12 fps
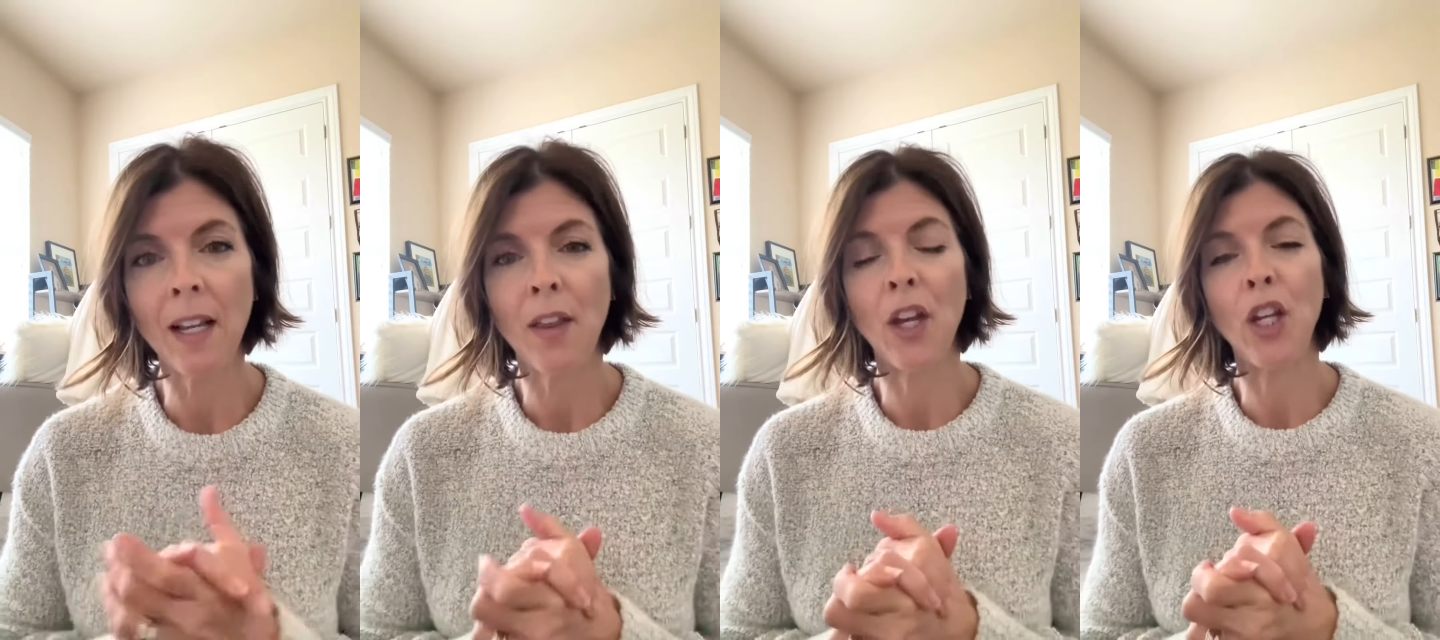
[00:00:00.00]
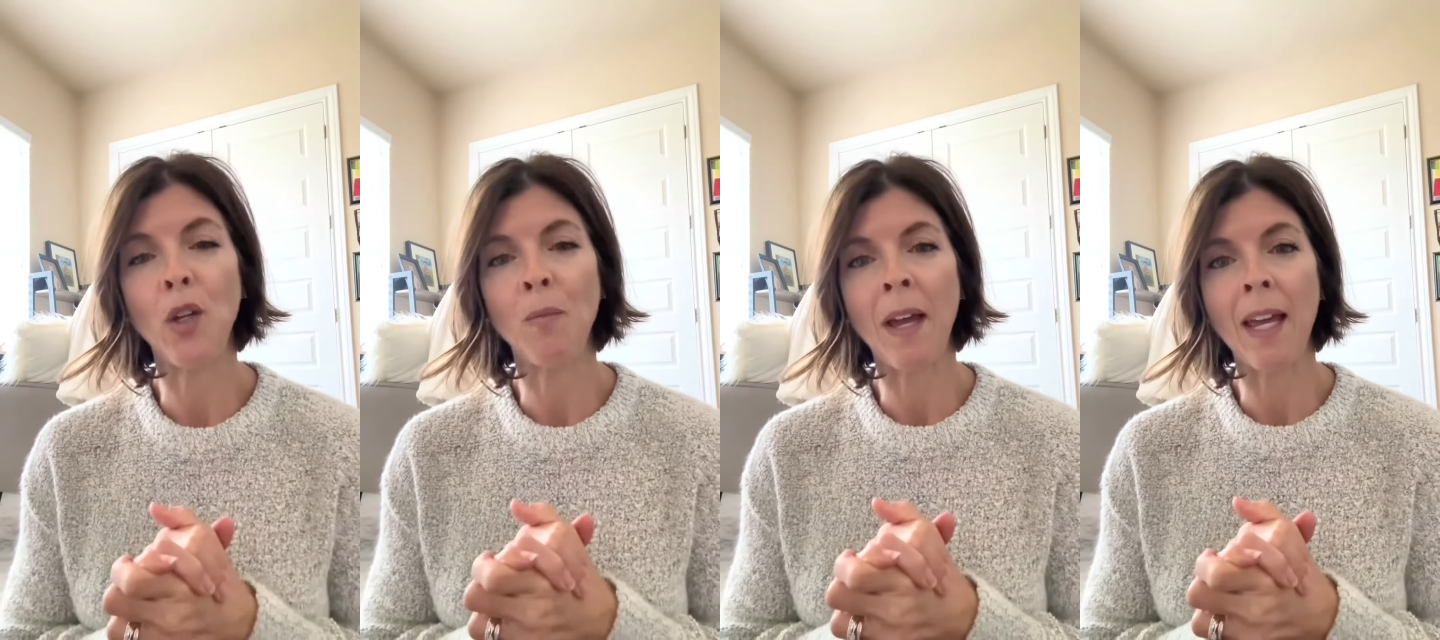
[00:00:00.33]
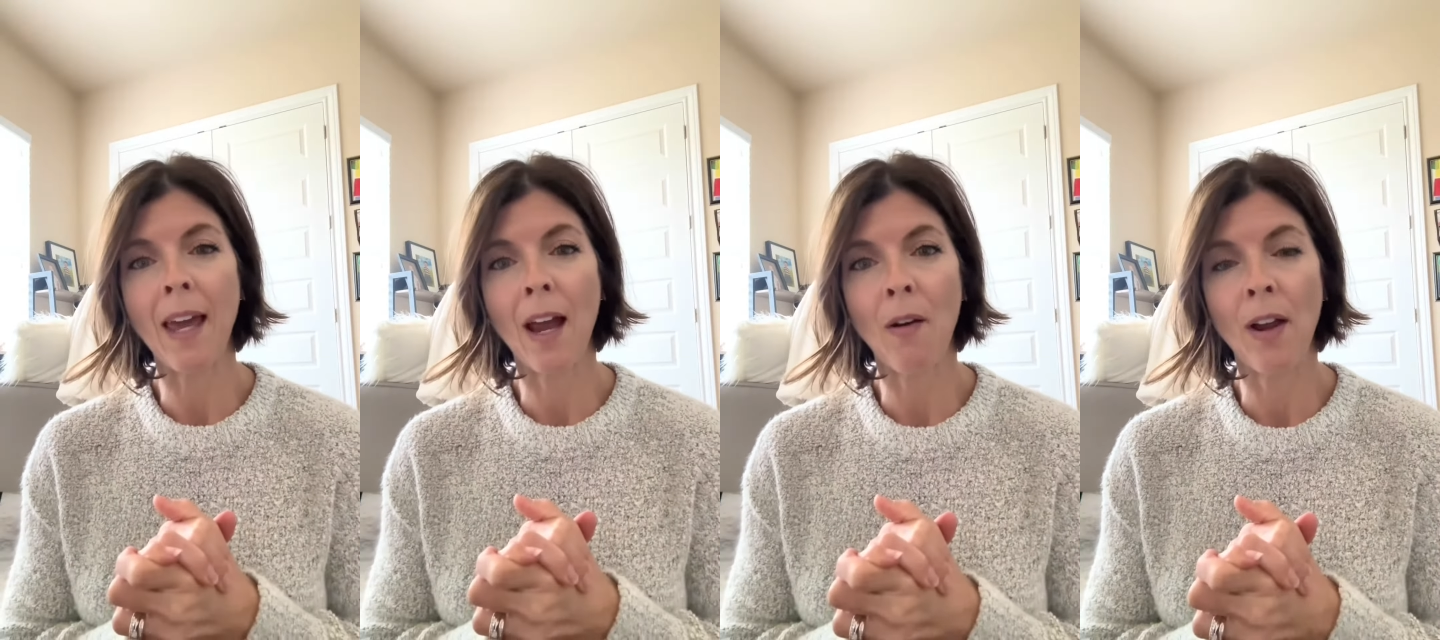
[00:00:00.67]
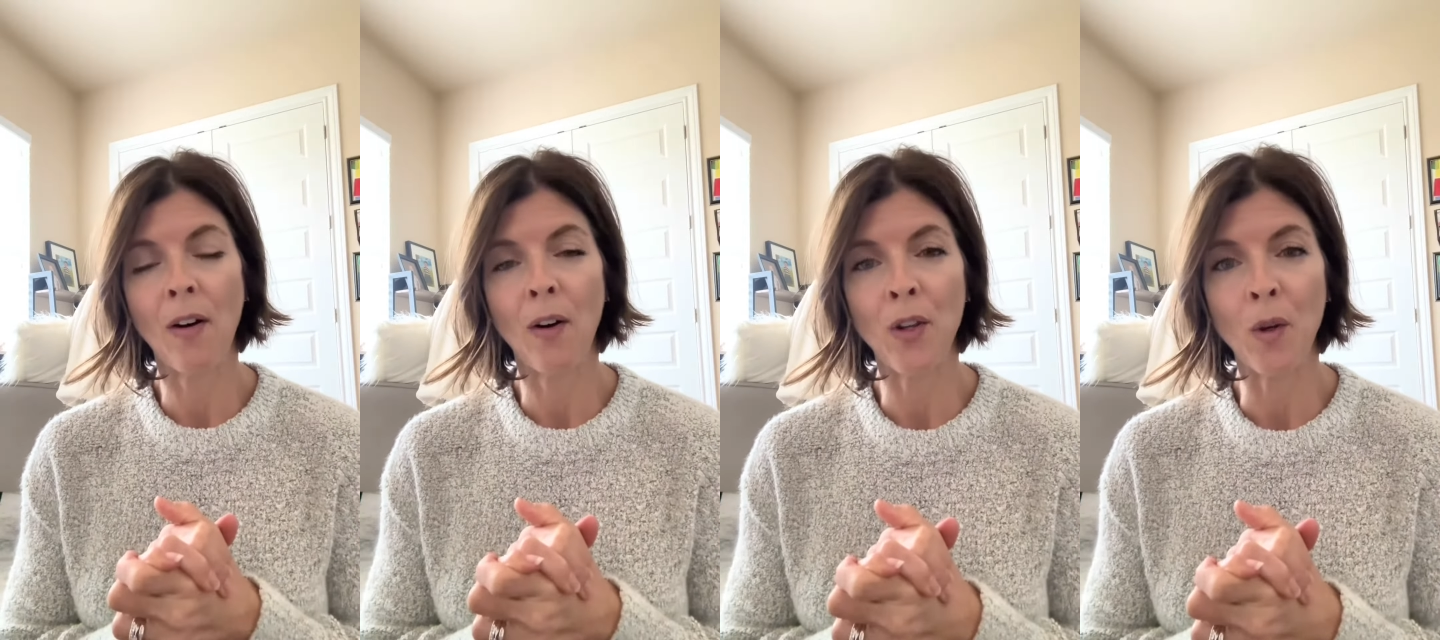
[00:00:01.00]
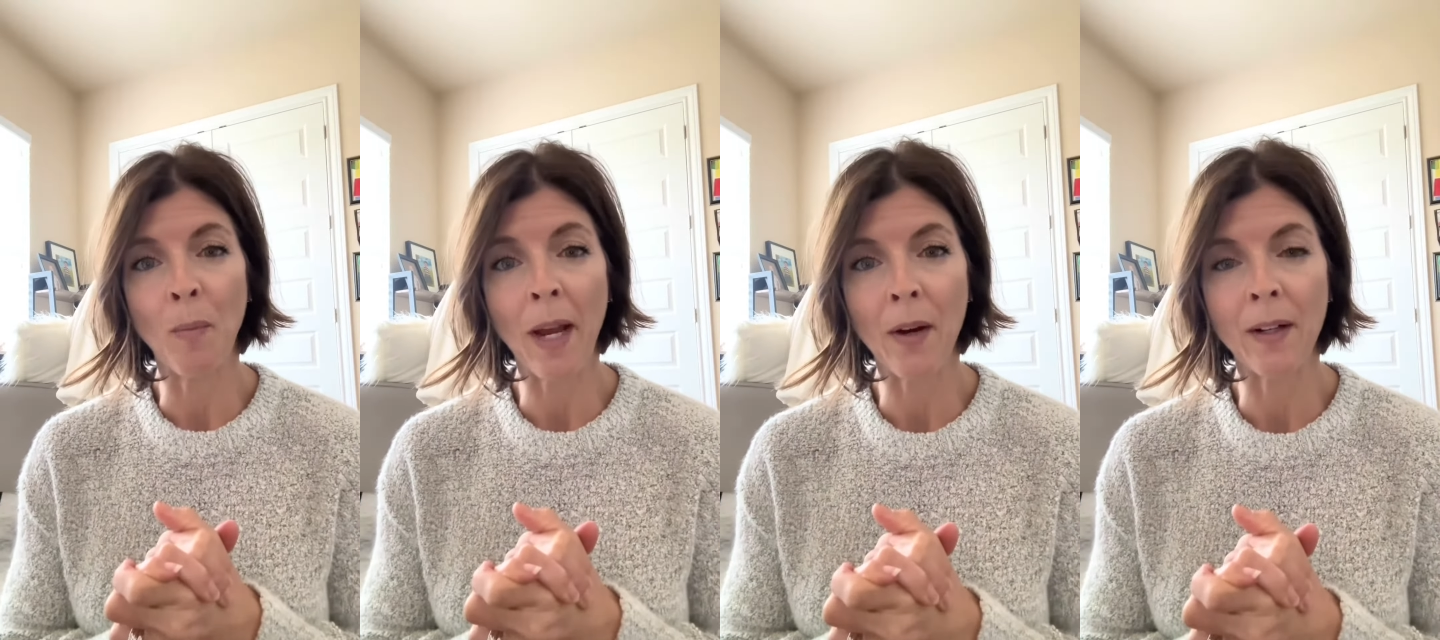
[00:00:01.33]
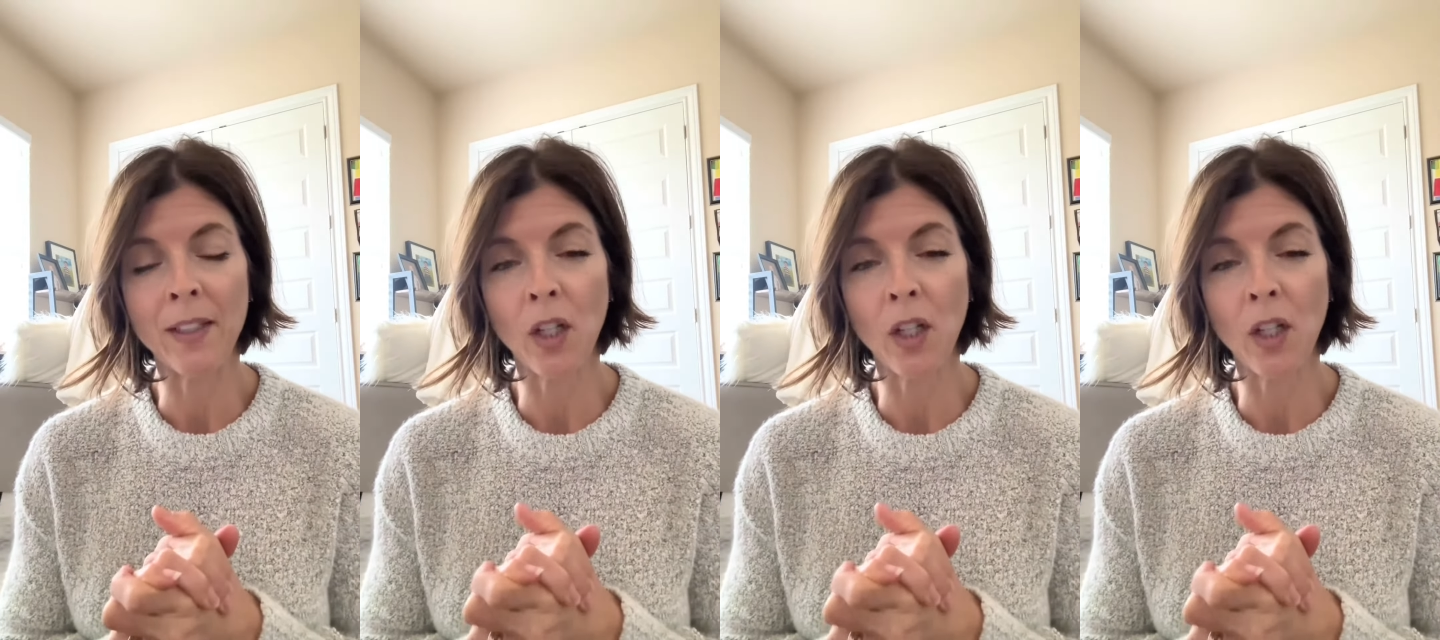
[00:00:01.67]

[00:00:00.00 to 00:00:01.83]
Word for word: that you may carry on your parents'